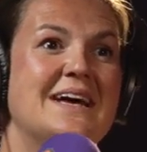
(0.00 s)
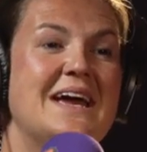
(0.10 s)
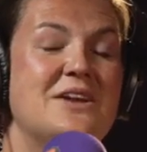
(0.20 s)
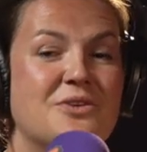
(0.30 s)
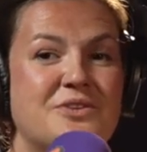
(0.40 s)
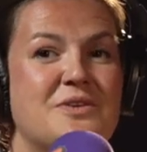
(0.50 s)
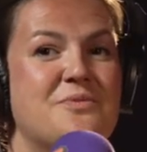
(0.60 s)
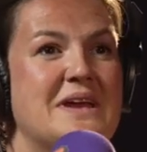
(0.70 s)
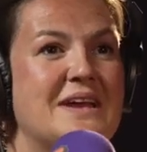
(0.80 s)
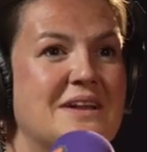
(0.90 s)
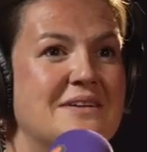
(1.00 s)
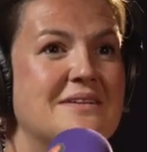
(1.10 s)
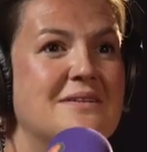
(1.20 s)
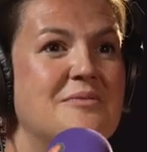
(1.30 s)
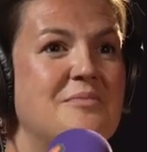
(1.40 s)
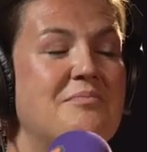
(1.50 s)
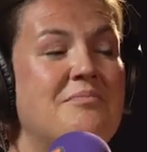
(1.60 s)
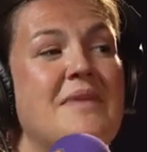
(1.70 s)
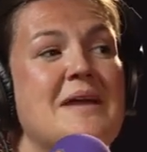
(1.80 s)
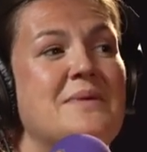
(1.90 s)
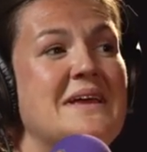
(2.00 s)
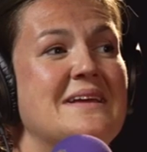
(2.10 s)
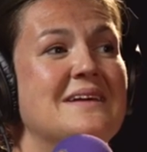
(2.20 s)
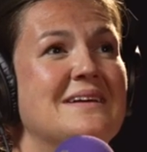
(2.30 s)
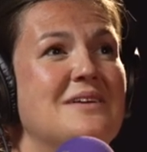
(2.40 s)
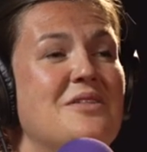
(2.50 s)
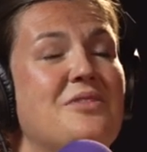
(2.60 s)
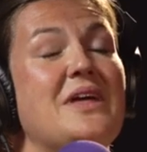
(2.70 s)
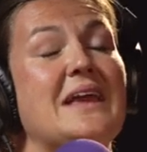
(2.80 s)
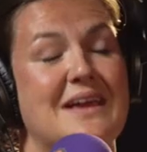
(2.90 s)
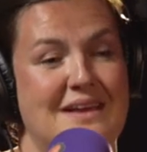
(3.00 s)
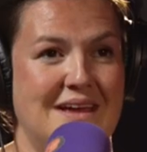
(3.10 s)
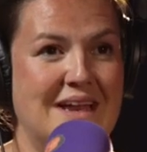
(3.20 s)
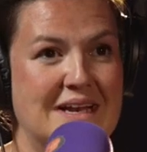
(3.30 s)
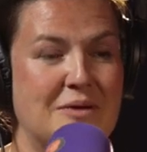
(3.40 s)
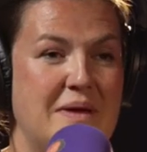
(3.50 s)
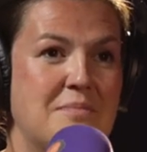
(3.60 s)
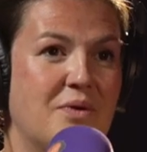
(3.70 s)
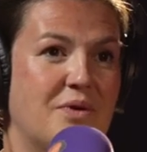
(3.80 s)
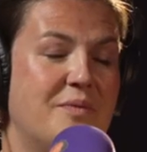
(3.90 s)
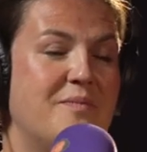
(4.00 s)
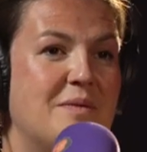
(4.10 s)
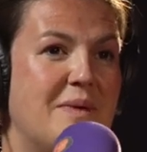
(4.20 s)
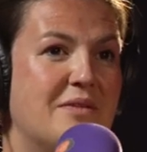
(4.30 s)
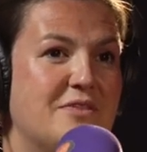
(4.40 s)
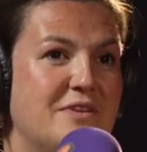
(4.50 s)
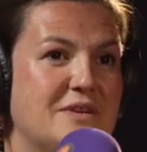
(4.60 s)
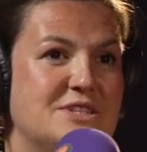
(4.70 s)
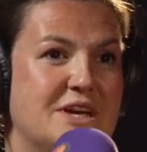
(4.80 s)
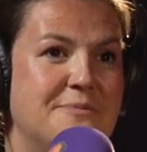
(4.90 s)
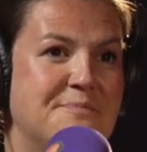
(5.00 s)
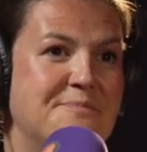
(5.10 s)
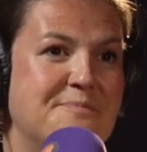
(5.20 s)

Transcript: in order that we can maybe think a little bit more about the future.